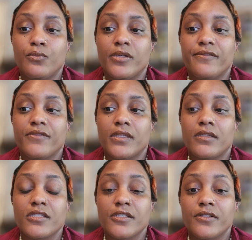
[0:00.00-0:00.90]
with the
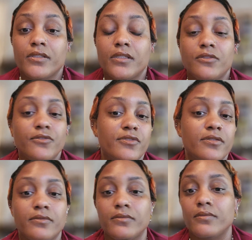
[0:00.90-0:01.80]
attorney due
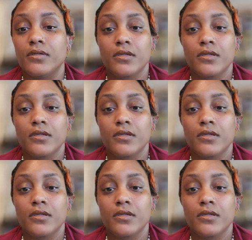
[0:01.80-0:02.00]
to